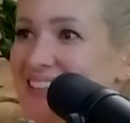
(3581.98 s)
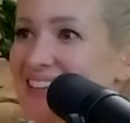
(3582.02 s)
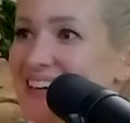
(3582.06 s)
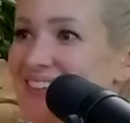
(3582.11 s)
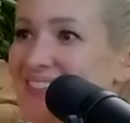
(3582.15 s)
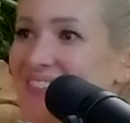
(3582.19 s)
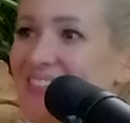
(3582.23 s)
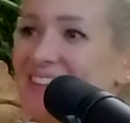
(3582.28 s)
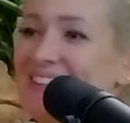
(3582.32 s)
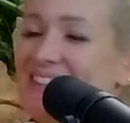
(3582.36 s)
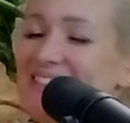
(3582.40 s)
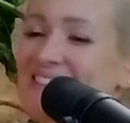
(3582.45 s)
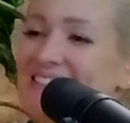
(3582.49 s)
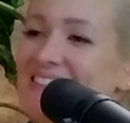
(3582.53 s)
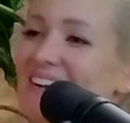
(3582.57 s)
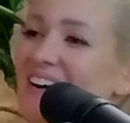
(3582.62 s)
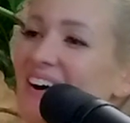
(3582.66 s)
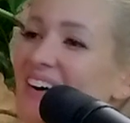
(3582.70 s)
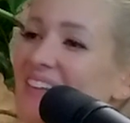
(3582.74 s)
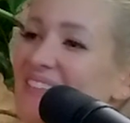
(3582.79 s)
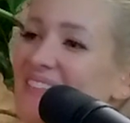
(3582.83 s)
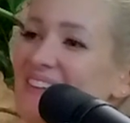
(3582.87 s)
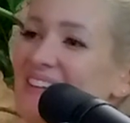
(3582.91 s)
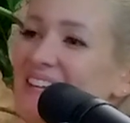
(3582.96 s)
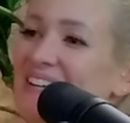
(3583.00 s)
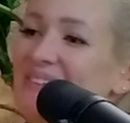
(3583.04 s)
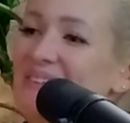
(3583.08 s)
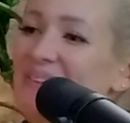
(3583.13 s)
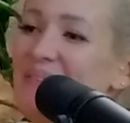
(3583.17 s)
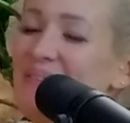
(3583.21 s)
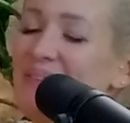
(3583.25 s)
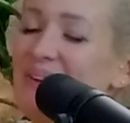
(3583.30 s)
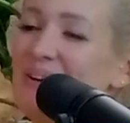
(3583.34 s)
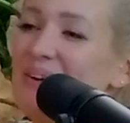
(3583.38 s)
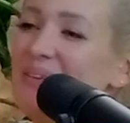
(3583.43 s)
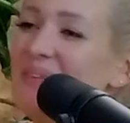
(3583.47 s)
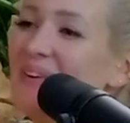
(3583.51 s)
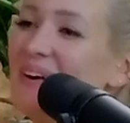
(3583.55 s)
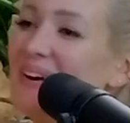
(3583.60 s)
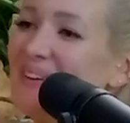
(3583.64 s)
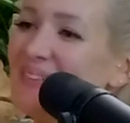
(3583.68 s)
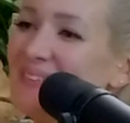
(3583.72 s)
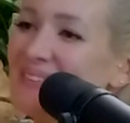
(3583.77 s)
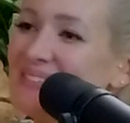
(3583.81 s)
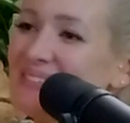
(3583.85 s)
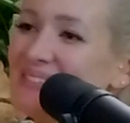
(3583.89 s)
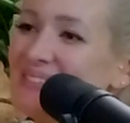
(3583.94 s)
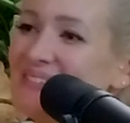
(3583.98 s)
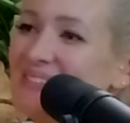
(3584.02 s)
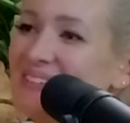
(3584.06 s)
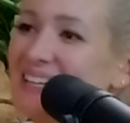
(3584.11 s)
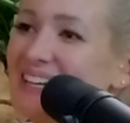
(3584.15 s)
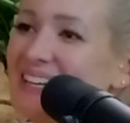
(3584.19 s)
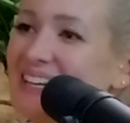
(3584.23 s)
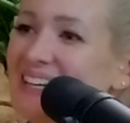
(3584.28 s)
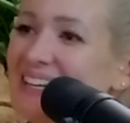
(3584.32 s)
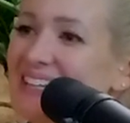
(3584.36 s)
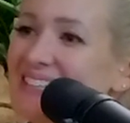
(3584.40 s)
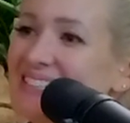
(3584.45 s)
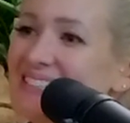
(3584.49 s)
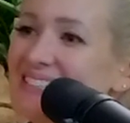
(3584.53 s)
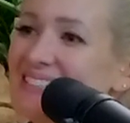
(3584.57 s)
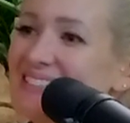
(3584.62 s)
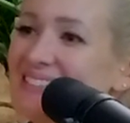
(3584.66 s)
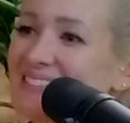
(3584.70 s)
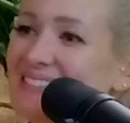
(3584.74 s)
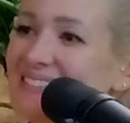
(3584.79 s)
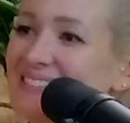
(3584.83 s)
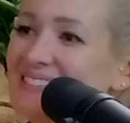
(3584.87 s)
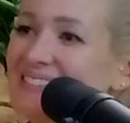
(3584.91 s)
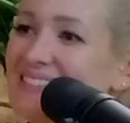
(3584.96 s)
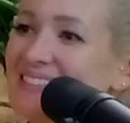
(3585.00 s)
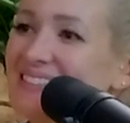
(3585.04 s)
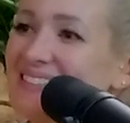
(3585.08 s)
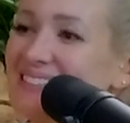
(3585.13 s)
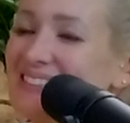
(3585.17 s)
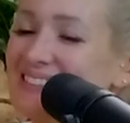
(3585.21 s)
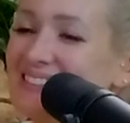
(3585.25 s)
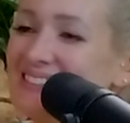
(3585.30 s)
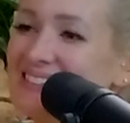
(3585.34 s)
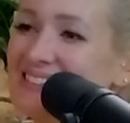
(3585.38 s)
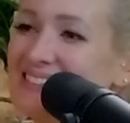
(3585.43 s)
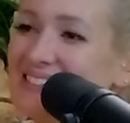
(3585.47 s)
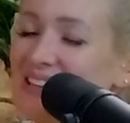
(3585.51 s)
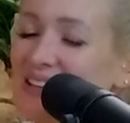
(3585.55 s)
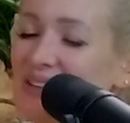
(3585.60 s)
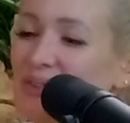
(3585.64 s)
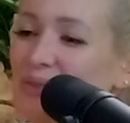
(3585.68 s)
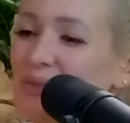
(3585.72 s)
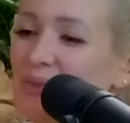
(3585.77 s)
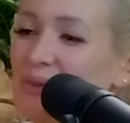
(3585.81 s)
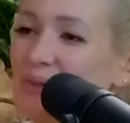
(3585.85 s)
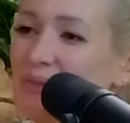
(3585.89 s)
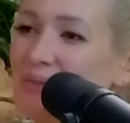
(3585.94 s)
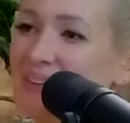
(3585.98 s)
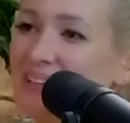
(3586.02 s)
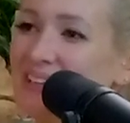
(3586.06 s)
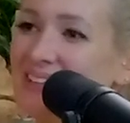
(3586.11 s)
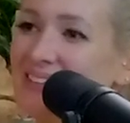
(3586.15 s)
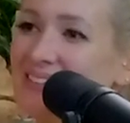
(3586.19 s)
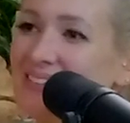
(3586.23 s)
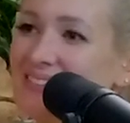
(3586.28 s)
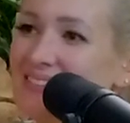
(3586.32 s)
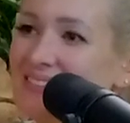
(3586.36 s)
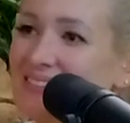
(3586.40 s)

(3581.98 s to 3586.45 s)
not feel as confident when we go out somewhere. Yeah. So it's not cool, man. I